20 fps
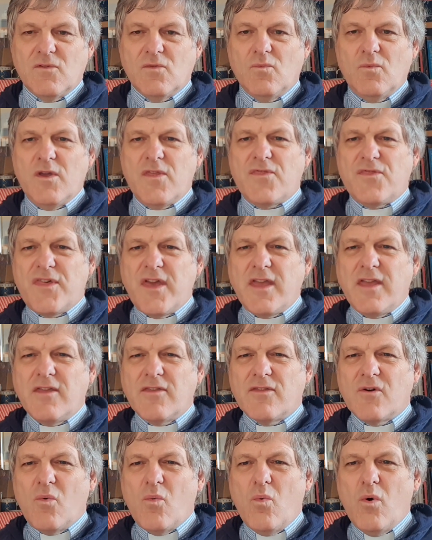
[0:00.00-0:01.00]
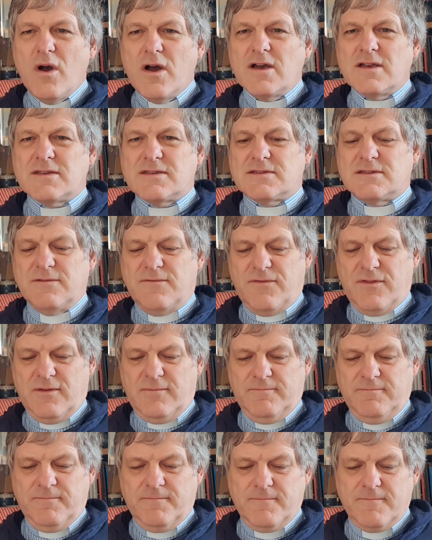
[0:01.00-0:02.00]
we think the worst of them.
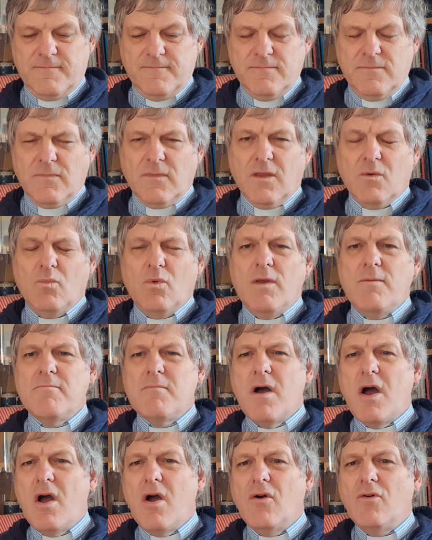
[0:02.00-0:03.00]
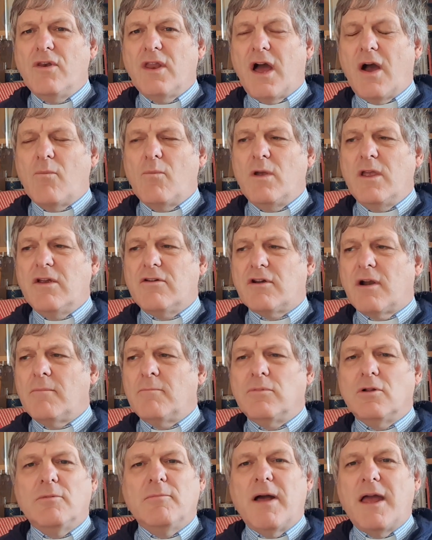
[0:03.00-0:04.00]
We moan and we
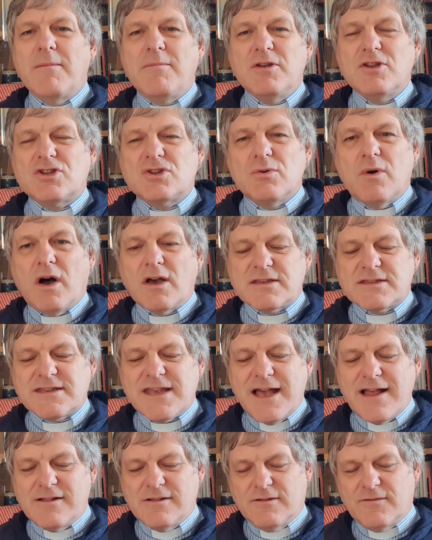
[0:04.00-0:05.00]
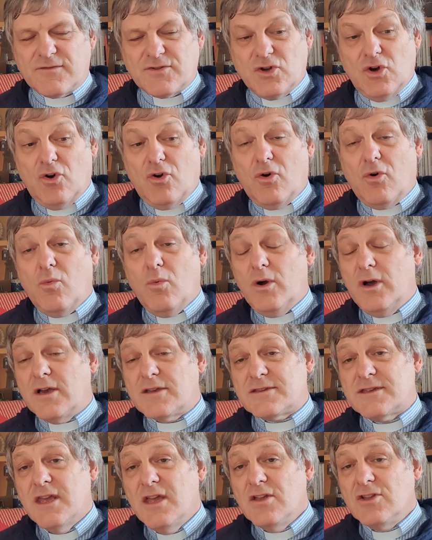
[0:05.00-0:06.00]
grumble, maybe to ourselves or
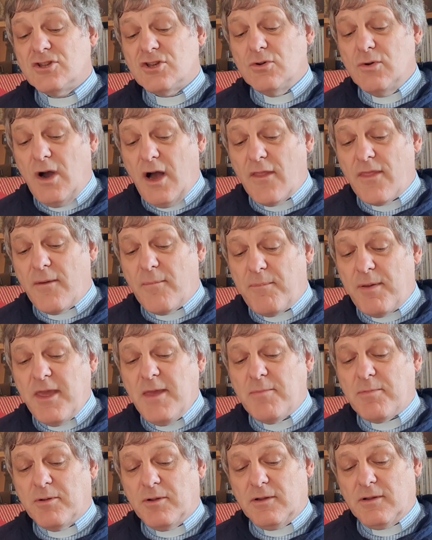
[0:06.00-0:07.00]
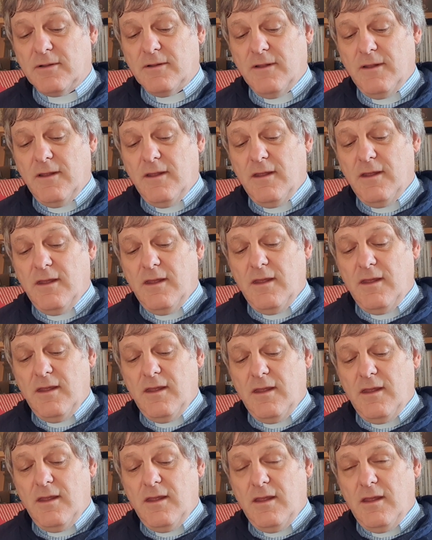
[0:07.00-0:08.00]
worse, to other people.
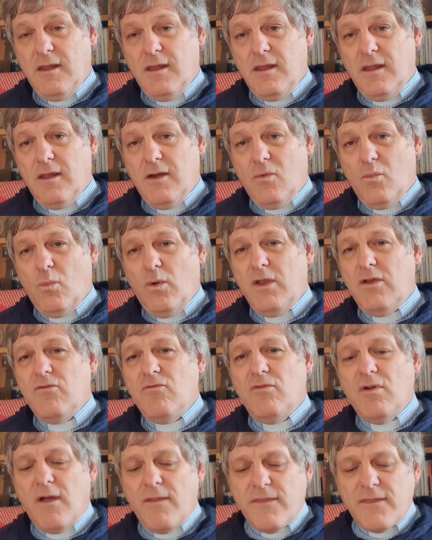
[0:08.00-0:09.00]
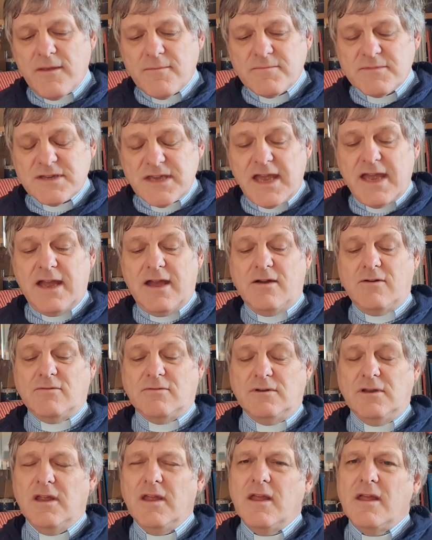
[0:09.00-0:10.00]
We run them
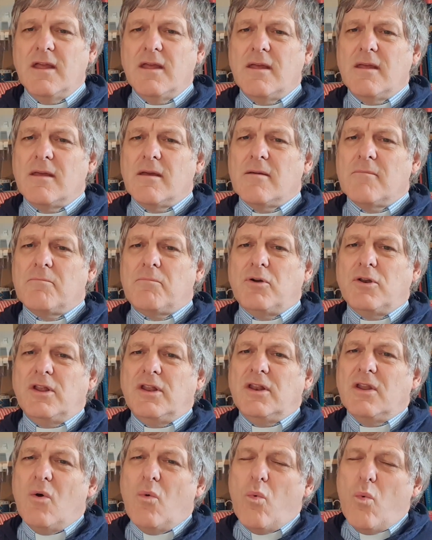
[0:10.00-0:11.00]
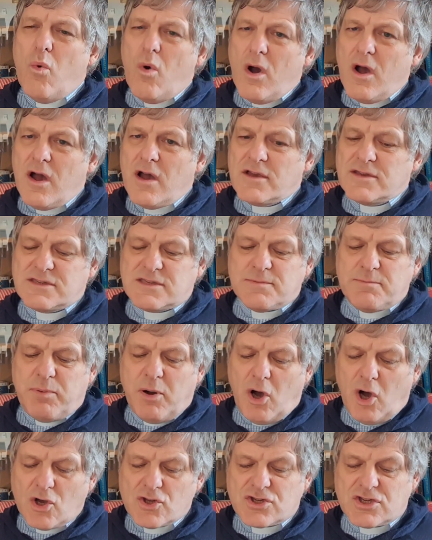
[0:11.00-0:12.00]
down, putting the worst
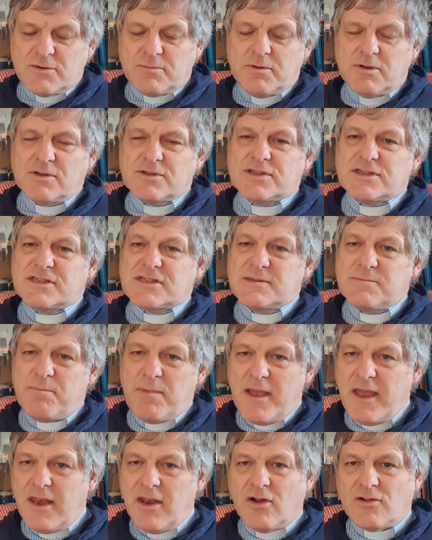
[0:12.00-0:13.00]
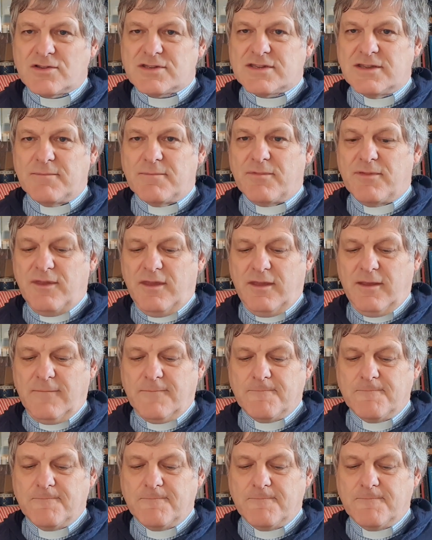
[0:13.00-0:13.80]
possible spin on something,